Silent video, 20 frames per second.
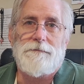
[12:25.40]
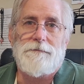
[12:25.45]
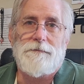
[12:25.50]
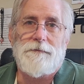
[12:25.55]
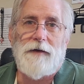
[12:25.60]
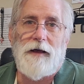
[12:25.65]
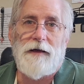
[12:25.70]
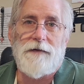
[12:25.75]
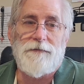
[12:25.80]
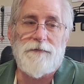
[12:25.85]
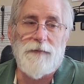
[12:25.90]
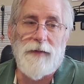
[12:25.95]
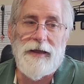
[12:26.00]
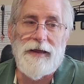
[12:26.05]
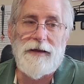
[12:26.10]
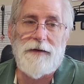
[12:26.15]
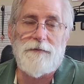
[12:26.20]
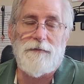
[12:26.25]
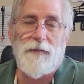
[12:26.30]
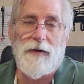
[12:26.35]
I've
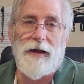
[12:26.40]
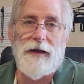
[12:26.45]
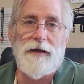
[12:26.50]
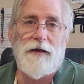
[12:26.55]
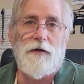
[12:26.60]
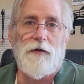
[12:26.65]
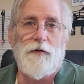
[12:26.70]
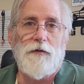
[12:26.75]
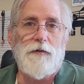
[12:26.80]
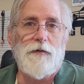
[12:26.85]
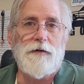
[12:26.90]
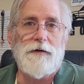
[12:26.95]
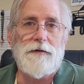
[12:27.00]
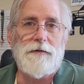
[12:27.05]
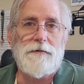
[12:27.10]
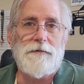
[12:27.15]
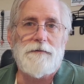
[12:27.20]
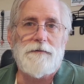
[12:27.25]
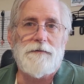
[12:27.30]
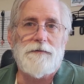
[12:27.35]
made my own
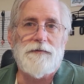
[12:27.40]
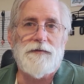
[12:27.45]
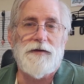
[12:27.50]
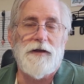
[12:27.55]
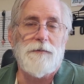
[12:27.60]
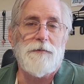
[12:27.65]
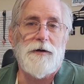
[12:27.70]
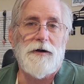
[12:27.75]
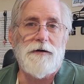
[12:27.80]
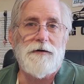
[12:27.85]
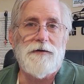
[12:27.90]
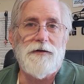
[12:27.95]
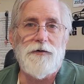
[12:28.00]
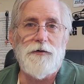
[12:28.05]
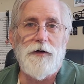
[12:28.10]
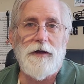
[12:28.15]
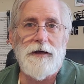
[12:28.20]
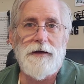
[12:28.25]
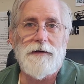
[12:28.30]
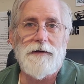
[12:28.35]
similar to
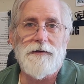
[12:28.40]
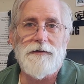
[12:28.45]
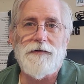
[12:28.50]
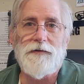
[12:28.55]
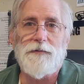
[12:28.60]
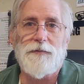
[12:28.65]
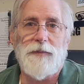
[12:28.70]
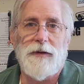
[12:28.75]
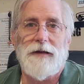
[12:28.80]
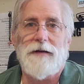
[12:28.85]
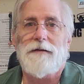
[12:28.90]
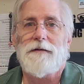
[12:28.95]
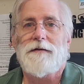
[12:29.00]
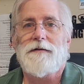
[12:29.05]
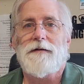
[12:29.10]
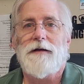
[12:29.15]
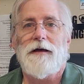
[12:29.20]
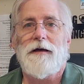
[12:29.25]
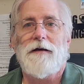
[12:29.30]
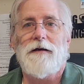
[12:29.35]
his, but
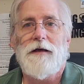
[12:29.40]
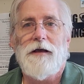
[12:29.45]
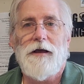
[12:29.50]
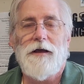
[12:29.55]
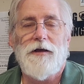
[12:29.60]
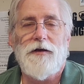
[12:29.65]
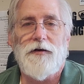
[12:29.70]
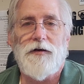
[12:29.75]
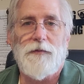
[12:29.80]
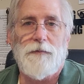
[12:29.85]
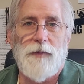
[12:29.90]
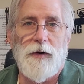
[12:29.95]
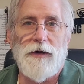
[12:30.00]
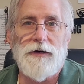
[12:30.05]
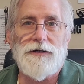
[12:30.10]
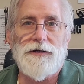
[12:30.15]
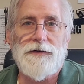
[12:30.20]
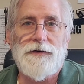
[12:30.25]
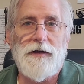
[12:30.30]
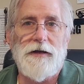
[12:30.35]
you can
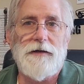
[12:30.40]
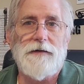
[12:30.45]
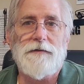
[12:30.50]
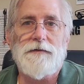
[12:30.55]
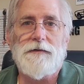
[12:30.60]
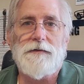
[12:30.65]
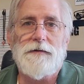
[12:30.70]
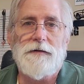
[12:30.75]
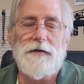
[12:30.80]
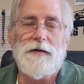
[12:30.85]
purchase his.